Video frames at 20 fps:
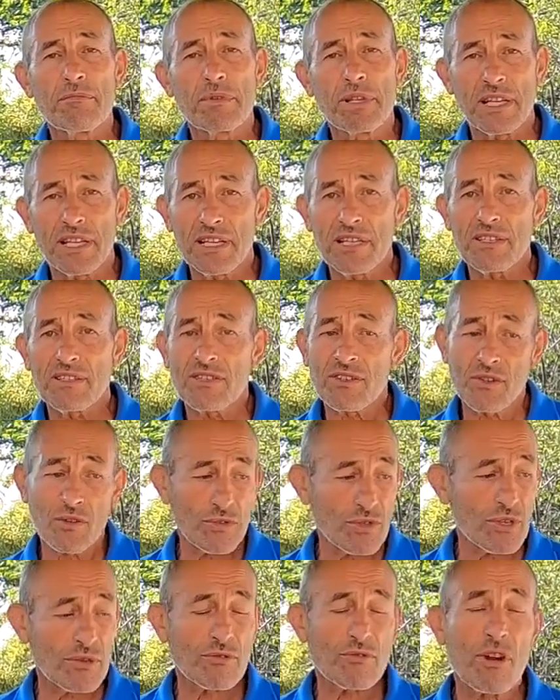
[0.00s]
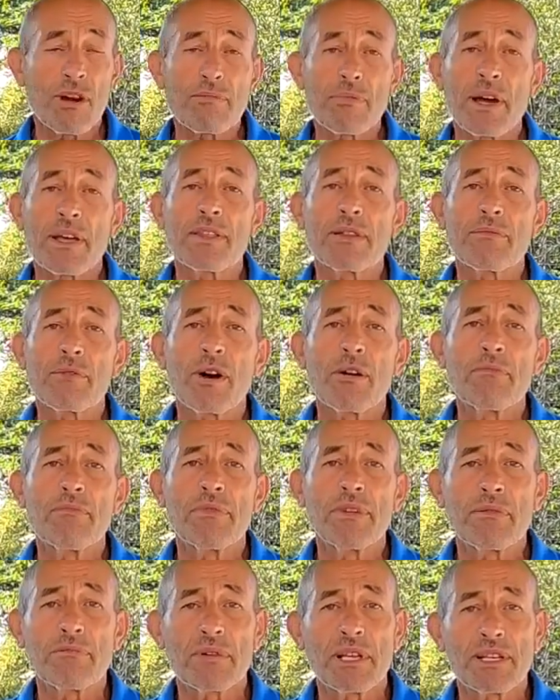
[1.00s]
please use the subscribe button at the
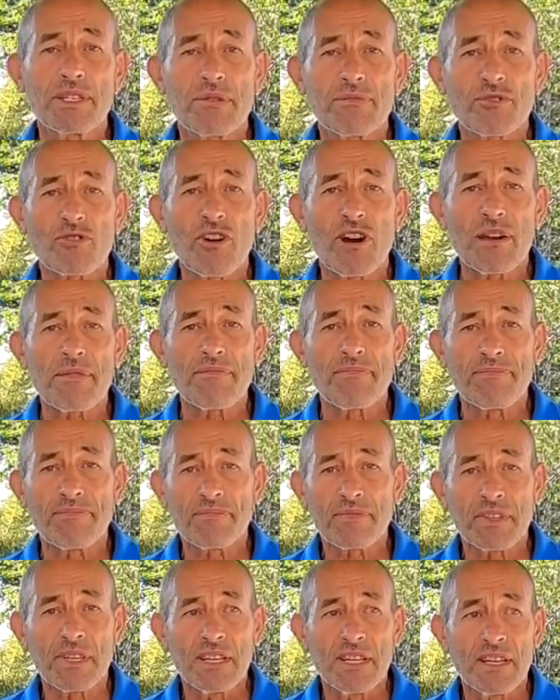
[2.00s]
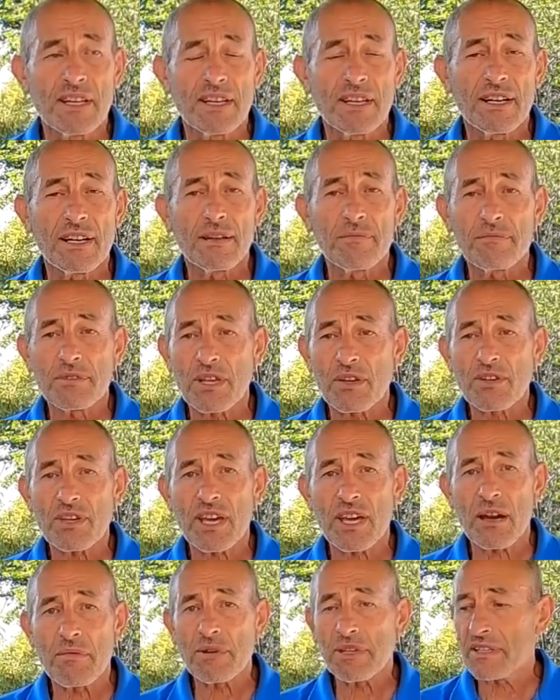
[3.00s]
bottom and please subscribe. So
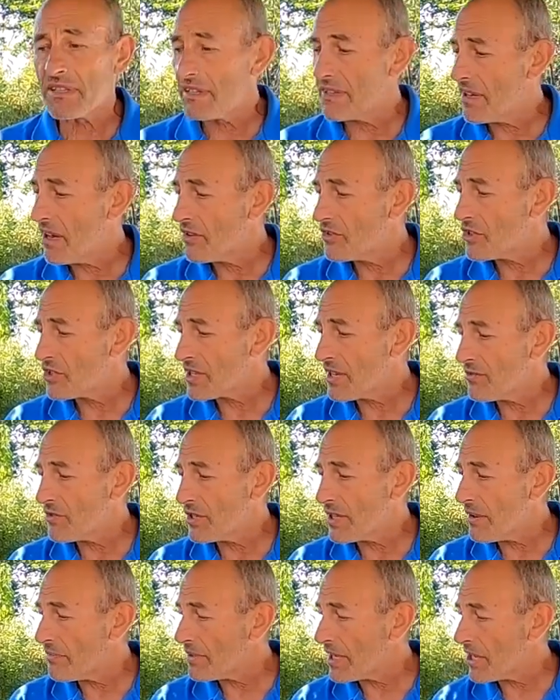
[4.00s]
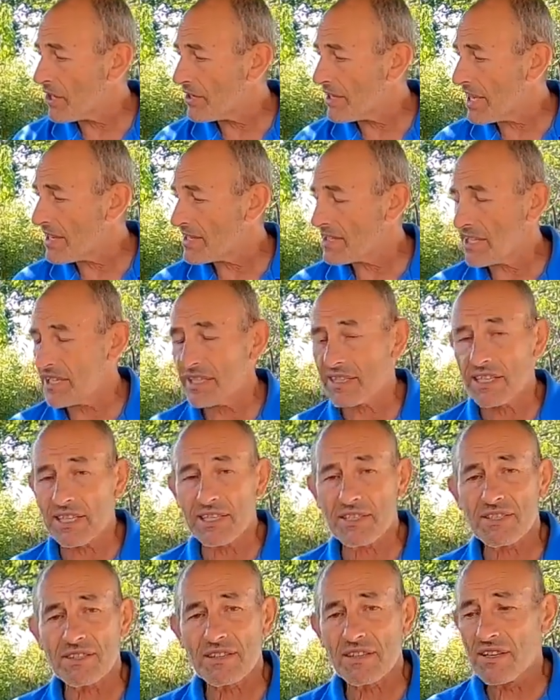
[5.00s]
yeah, I mean I'll just give you an update on our
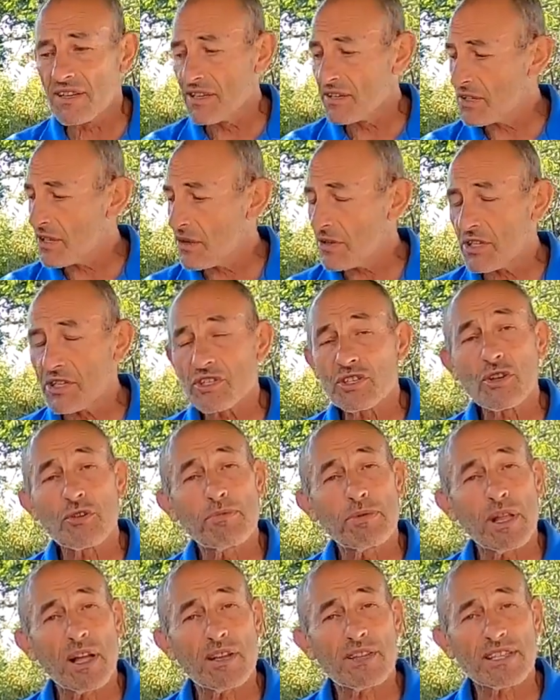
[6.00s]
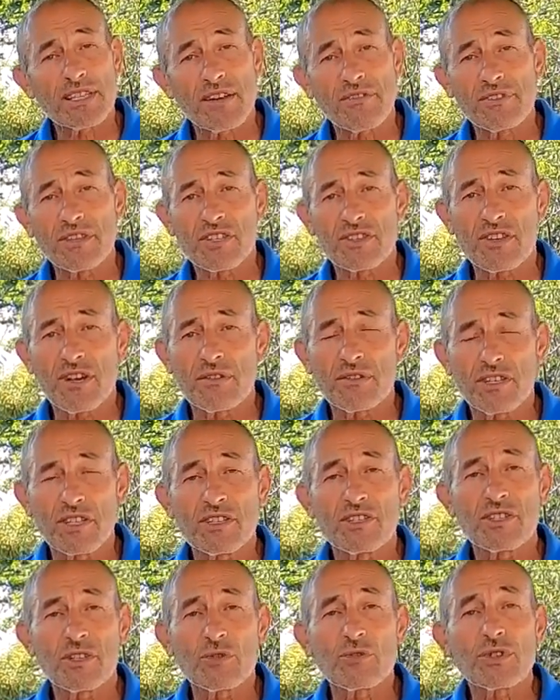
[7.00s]
seedlings. So you can still plant stuff this time, you
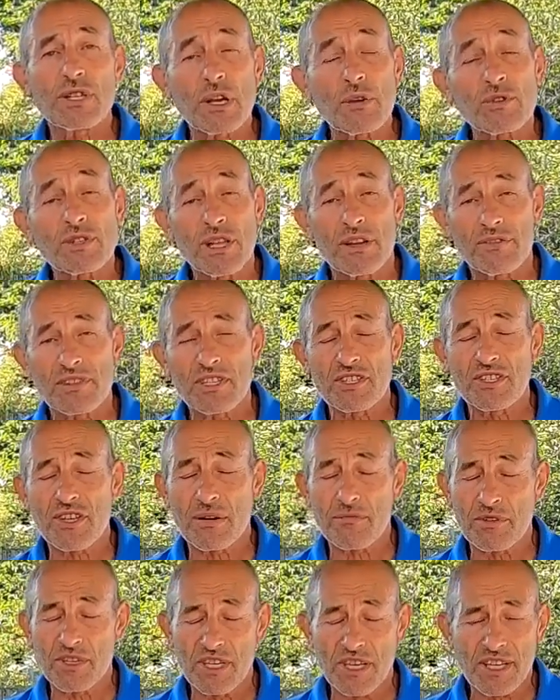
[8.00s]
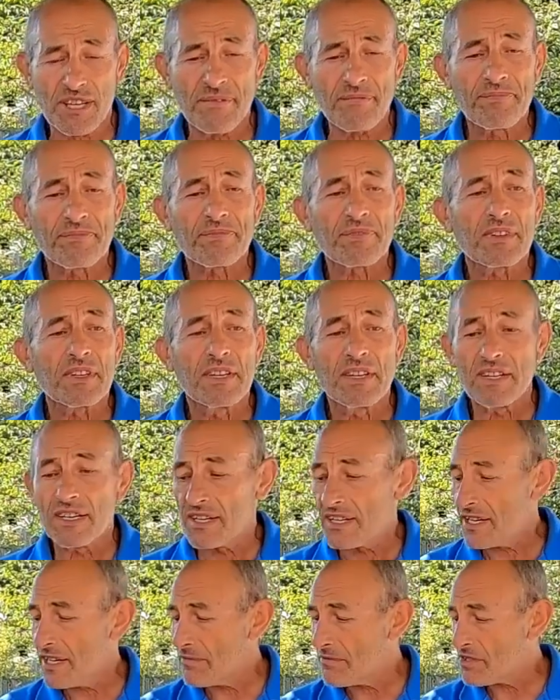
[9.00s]
can still sow stuff this time of year.
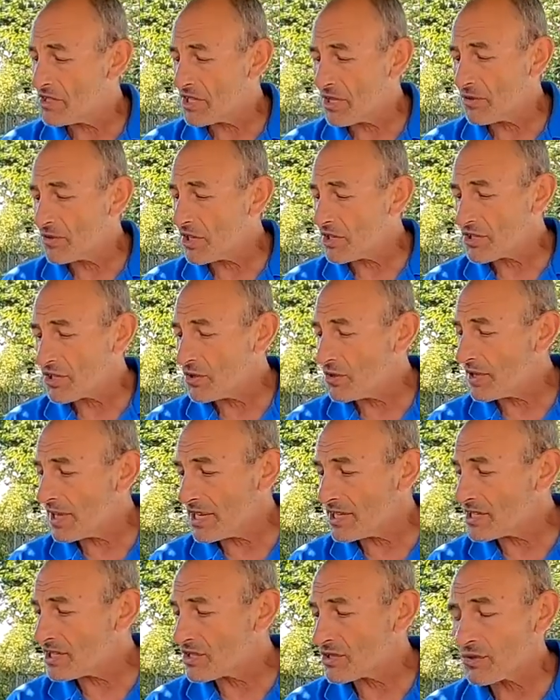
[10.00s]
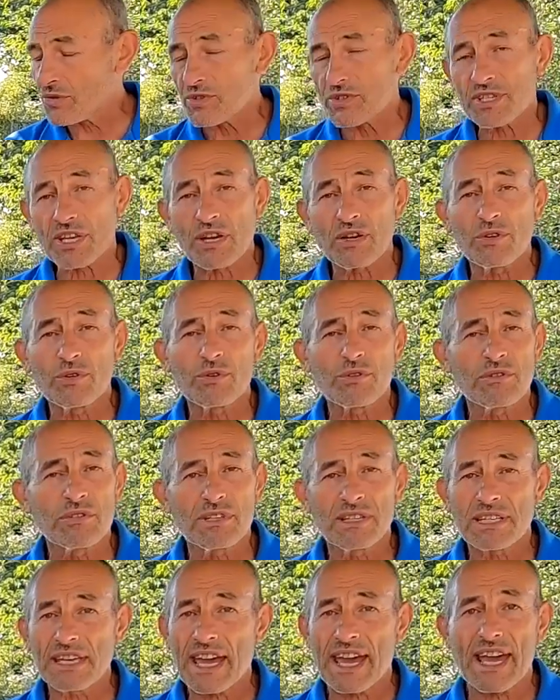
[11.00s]
It's still not too late to sort of sow
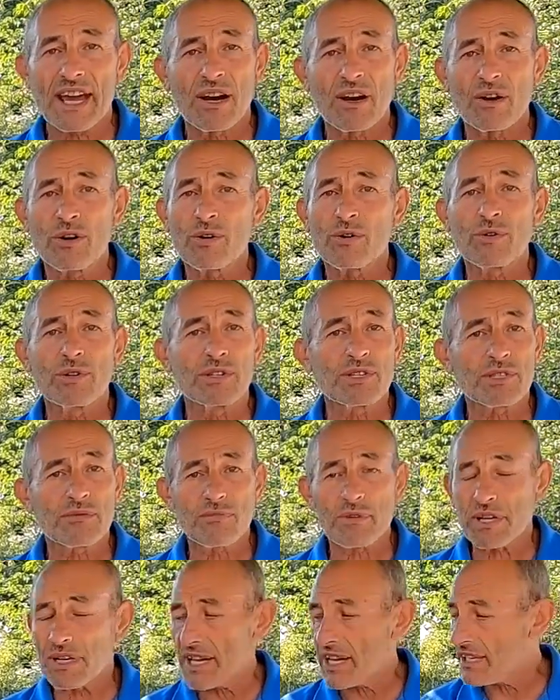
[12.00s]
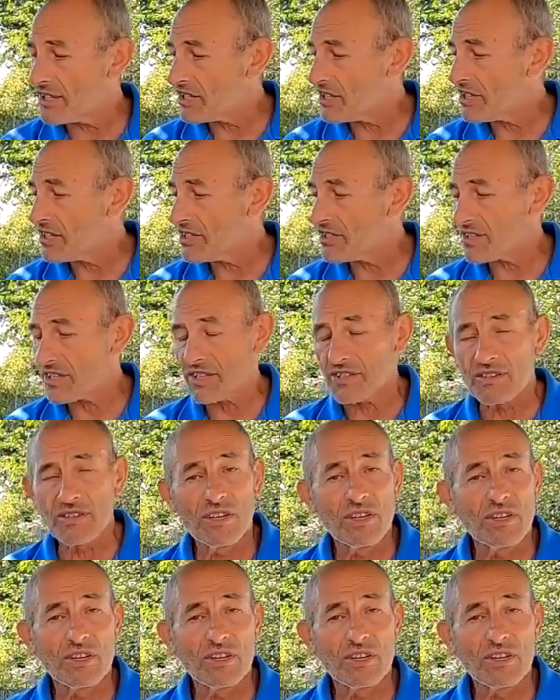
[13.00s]
cow and spring onions, and